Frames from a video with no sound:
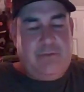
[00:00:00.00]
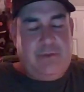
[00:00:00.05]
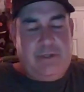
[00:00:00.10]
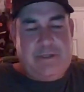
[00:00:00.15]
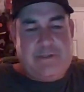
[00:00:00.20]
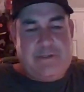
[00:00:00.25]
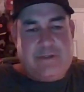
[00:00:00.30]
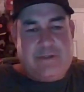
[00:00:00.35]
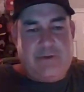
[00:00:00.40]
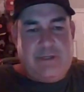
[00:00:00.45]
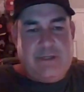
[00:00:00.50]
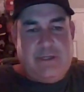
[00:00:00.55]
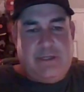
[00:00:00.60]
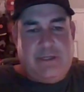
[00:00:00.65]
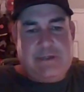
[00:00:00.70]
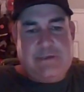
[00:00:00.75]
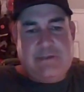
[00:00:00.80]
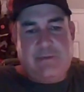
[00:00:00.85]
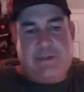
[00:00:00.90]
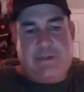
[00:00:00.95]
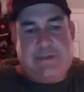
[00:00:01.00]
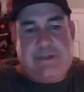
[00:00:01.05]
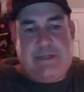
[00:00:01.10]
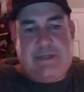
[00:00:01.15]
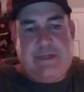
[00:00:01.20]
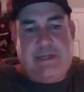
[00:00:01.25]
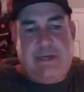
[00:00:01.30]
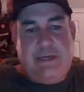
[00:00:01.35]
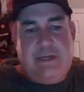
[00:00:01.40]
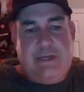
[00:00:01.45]
Please tune in next
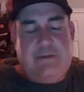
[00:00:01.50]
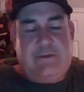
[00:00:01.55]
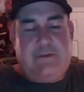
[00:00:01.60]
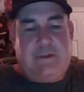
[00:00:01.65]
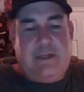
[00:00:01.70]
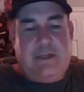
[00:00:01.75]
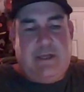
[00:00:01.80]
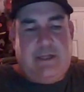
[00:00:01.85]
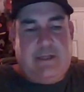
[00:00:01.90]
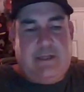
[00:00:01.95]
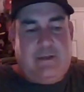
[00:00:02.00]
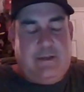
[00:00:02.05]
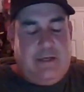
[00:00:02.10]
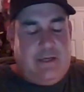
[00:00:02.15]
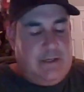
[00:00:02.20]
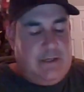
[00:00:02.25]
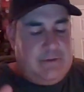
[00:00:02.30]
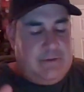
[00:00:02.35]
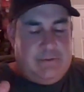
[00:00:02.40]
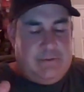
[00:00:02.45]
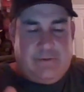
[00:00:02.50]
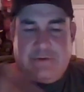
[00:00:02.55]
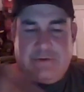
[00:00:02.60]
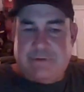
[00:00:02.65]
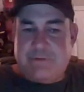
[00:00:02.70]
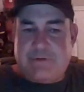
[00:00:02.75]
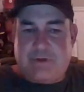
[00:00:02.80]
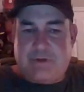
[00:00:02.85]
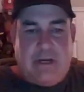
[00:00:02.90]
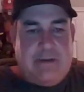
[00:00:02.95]
Wednesday night and
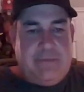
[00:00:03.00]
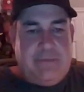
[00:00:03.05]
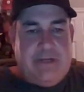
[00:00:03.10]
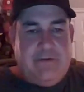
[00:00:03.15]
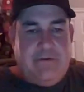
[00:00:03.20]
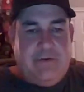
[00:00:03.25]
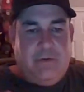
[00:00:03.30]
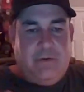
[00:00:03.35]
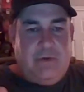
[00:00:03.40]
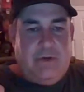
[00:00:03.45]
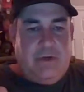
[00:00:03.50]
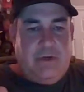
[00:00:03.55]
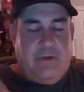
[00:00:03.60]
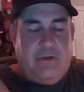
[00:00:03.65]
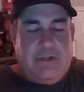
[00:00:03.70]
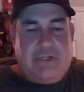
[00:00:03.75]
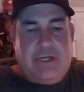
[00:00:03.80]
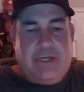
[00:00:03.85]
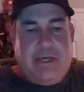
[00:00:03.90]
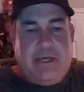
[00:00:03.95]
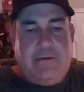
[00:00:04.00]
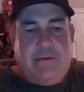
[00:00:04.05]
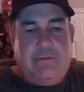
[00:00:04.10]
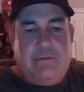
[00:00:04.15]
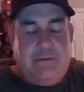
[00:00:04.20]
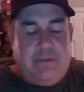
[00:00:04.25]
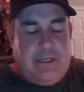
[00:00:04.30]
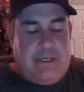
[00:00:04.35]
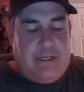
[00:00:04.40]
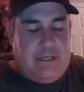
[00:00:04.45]
subscribe to everyone on the chat
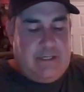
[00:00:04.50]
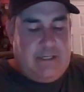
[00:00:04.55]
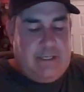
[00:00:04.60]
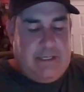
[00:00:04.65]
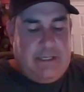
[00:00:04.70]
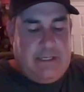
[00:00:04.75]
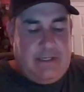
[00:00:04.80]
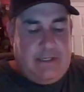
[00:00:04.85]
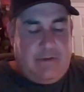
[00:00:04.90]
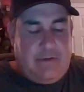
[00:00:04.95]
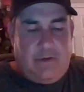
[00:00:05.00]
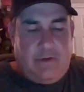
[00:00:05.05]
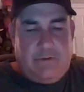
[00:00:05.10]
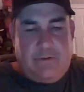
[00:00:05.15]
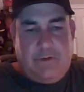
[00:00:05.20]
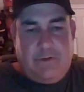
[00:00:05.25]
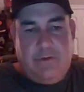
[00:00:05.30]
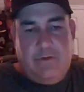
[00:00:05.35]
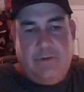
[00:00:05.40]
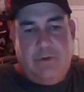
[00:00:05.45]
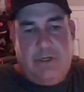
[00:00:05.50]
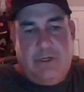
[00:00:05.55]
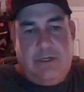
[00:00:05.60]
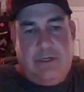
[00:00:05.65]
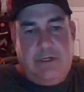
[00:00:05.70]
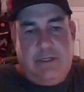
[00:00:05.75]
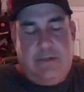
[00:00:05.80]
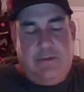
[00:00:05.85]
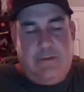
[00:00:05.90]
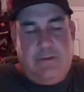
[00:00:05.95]
and
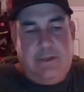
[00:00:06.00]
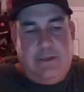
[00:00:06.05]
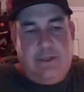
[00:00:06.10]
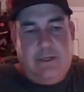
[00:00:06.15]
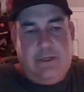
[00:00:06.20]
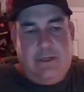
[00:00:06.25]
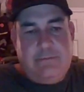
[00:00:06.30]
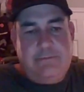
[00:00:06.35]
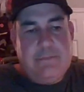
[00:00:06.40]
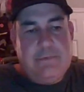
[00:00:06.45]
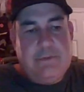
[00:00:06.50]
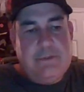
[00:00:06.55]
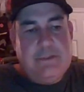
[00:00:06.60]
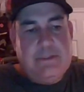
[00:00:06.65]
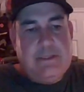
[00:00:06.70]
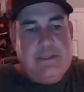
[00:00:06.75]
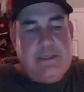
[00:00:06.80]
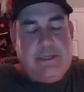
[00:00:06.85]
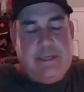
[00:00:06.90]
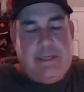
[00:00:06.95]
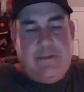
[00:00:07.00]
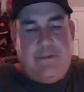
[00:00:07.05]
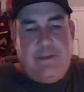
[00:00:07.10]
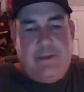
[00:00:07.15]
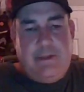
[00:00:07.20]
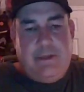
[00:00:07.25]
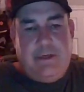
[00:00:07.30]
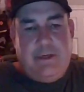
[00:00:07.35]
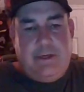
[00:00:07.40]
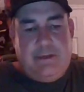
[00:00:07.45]
also in
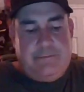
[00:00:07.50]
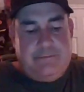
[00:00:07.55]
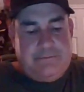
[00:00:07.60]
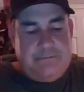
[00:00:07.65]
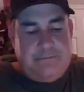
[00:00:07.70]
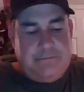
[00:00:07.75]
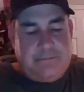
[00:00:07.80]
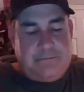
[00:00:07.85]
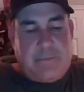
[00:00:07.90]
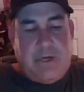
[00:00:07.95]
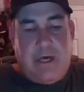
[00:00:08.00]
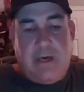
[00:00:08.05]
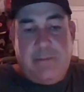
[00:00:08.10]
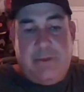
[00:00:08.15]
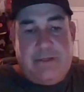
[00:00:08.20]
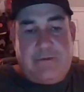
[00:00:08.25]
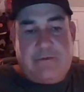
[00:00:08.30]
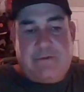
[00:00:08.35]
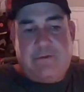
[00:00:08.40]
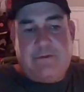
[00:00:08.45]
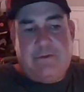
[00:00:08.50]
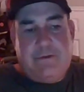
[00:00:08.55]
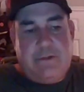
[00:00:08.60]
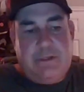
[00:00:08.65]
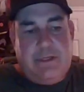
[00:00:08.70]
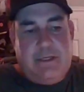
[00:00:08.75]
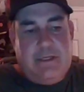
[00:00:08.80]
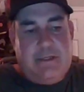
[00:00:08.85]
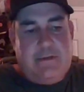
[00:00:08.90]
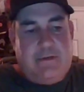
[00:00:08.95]
the comments.
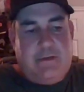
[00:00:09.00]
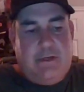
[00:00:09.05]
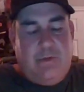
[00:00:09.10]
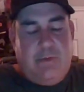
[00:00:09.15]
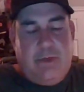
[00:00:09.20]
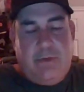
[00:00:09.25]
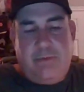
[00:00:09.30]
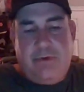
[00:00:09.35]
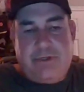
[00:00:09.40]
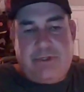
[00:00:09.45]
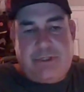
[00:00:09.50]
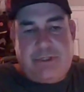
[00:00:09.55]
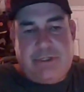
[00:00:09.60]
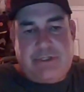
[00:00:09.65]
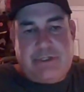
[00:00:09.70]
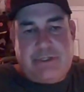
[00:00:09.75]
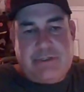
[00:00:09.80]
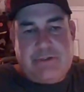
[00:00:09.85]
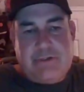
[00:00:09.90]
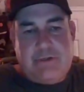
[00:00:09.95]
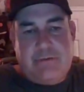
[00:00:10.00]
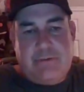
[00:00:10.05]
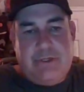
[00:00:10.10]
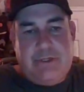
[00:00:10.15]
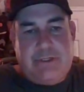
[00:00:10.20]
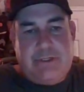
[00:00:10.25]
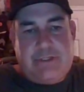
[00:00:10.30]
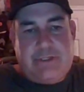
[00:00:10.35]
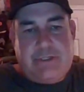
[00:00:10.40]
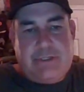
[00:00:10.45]
And we appreciate y'all so
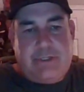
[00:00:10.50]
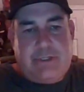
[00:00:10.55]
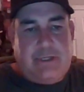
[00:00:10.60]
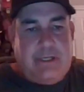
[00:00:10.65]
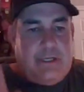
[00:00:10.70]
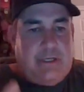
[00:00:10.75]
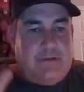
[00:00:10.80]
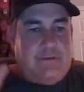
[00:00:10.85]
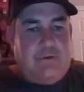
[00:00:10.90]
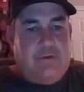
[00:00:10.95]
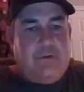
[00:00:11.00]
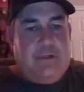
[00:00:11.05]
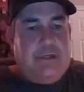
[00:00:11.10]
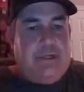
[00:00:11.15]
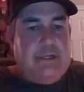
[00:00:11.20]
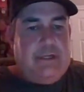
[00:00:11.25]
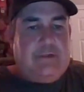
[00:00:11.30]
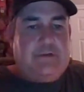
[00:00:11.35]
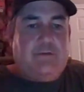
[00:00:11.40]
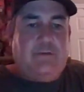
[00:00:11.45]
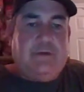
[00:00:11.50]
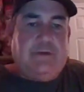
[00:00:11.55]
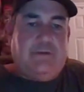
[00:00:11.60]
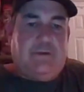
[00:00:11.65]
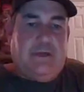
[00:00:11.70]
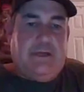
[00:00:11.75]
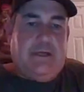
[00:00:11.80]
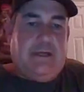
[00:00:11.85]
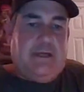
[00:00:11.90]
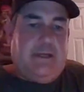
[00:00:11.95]
much. And tune in next
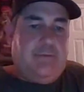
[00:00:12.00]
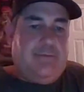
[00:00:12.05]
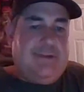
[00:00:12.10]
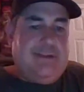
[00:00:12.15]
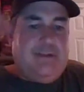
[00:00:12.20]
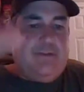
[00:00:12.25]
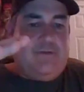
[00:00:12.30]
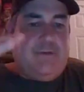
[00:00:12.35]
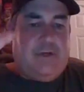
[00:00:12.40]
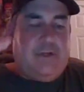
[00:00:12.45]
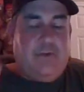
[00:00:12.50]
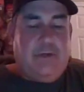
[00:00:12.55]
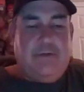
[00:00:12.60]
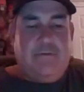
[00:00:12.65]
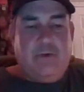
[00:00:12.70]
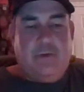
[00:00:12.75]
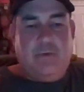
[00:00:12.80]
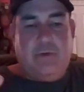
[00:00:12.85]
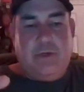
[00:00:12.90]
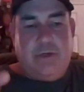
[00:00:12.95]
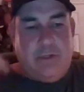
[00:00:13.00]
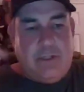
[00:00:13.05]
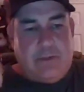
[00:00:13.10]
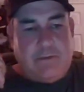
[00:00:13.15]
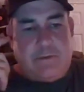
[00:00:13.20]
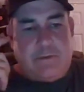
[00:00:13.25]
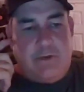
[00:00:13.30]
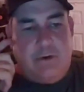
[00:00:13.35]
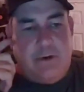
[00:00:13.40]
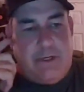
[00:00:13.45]
Wednesday, and please follow everyone on
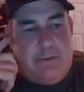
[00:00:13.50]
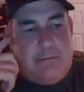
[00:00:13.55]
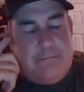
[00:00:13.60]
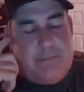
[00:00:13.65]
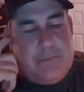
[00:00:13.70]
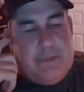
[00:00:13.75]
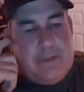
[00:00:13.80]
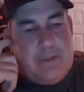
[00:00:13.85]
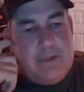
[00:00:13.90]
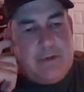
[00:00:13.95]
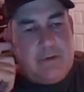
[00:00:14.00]
Instagram.